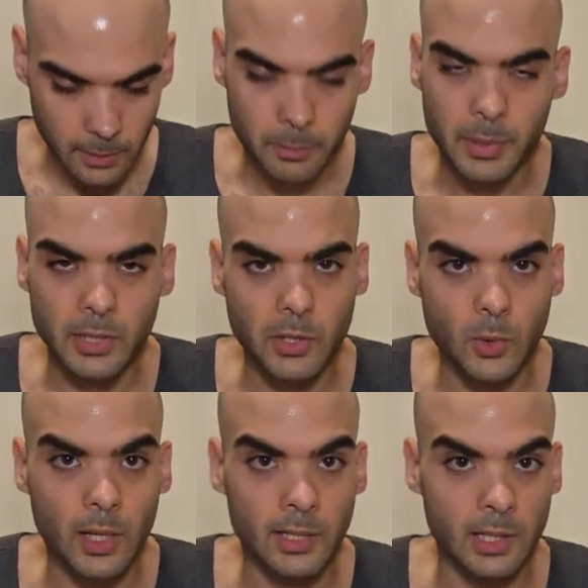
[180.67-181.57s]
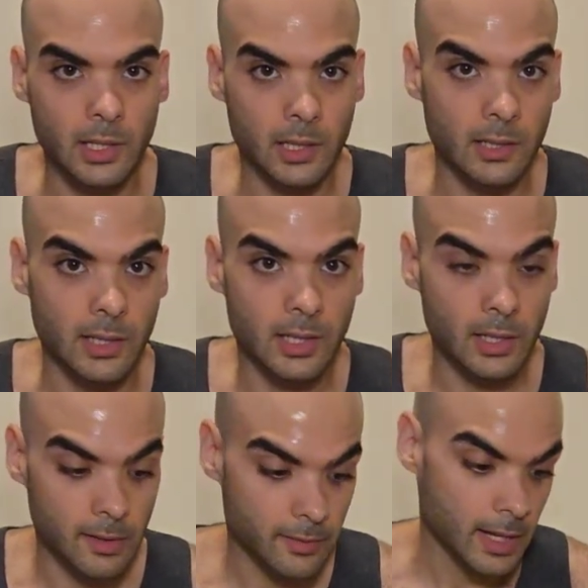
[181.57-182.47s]
pistol squat is going to consist
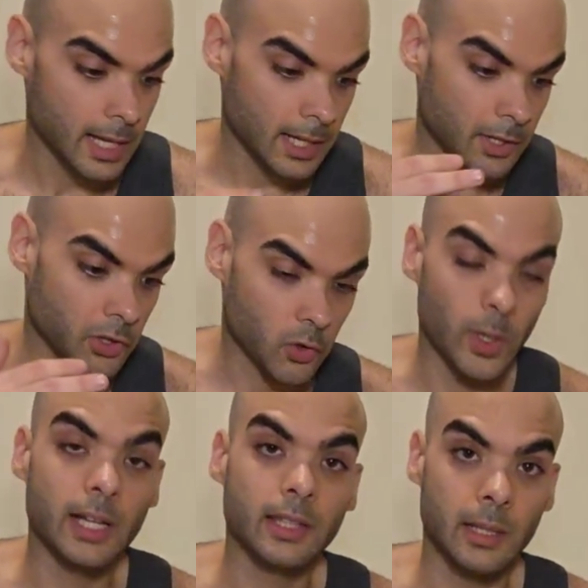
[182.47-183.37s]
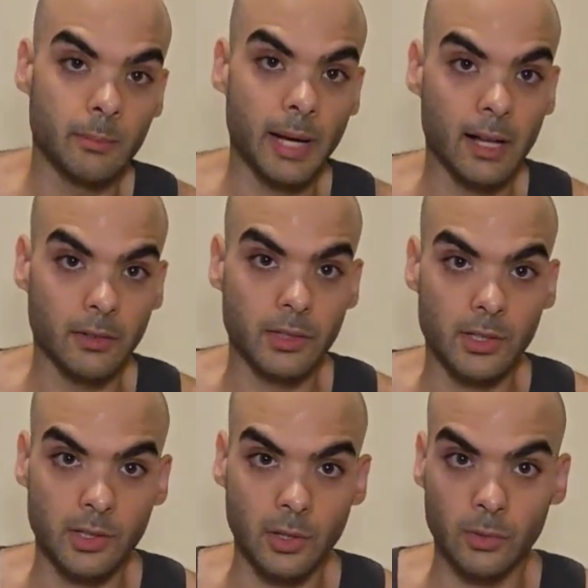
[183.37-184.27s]
of, strength and balance.
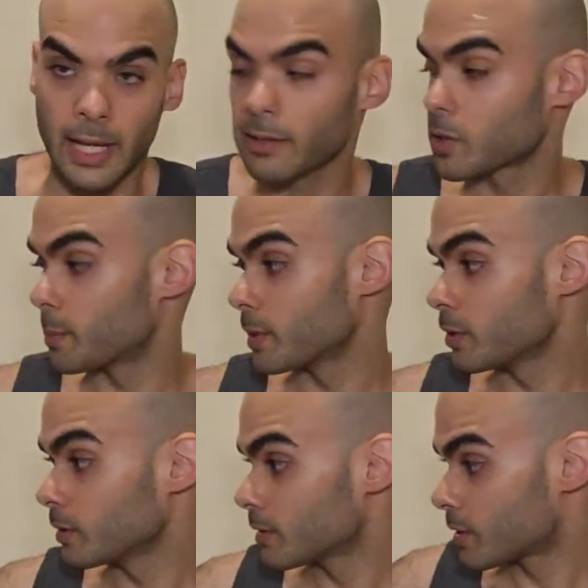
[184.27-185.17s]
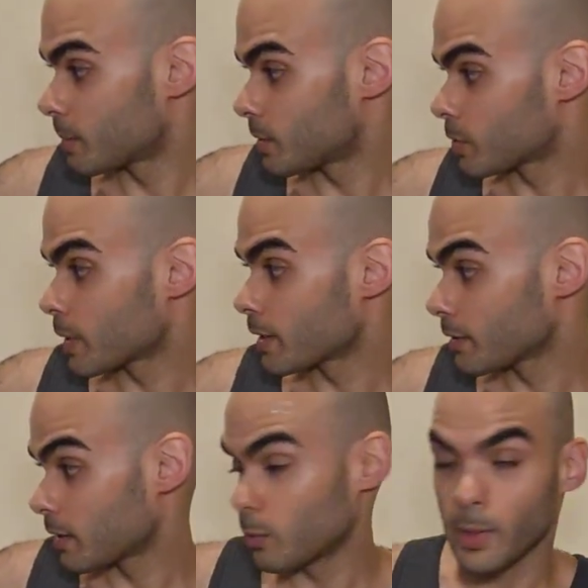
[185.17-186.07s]
So now to build some strength
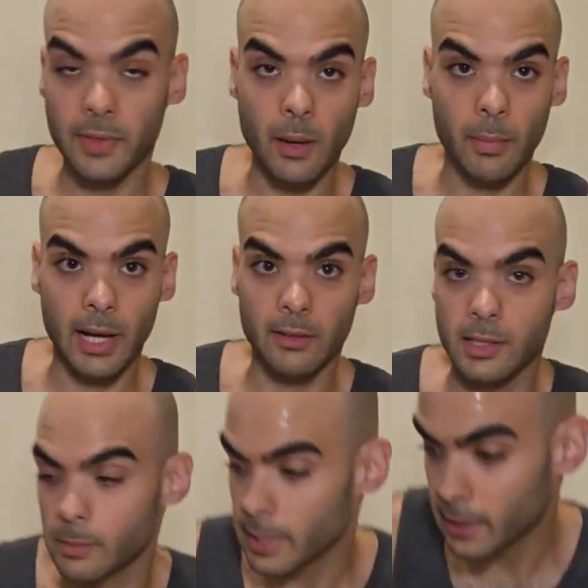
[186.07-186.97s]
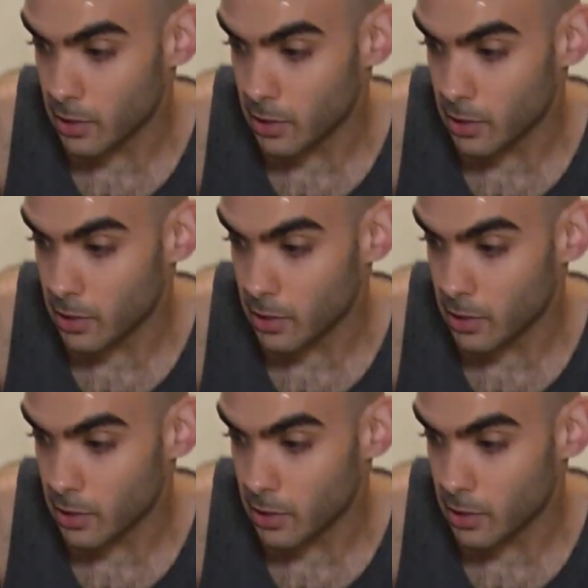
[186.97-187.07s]
with that balance, I'm going to get the